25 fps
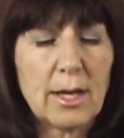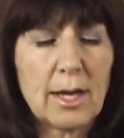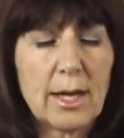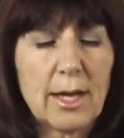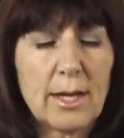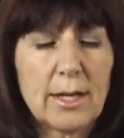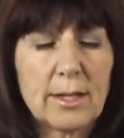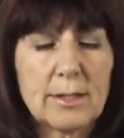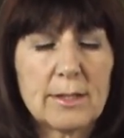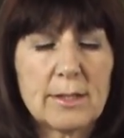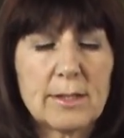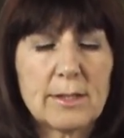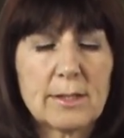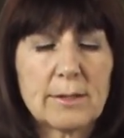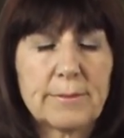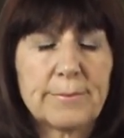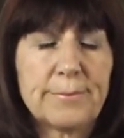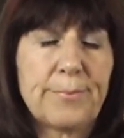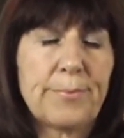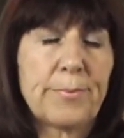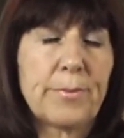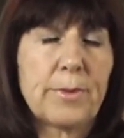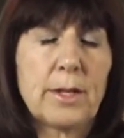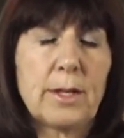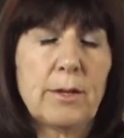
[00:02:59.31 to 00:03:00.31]
And
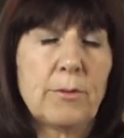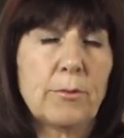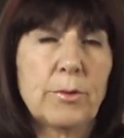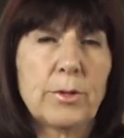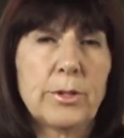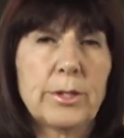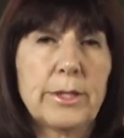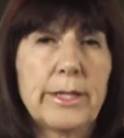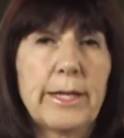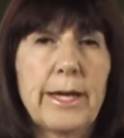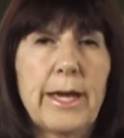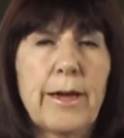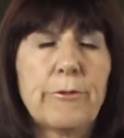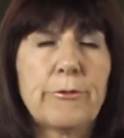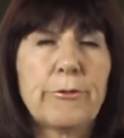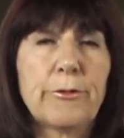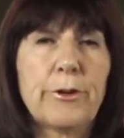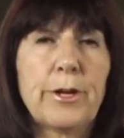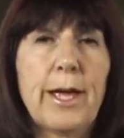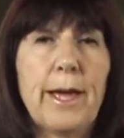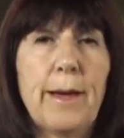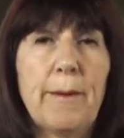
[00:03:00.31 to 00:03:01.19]
really every